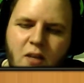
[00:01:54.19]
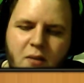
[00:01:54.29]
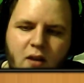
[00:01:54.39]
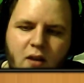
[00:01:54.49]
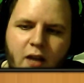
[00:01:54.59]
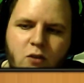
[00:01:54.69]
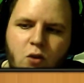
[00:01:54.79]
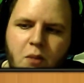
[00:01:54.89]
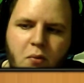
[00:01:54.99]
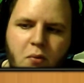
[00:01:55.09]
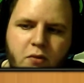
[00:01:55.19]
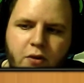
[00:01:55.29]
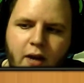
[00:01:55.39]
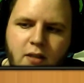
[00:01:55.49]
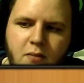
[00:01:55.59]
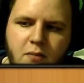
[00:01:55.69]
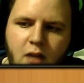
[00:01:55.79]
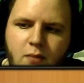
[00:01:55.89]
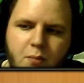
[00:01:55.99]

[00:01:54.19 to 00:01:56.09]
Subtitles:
I mean, I use Holy Bolt or Crack sometimes.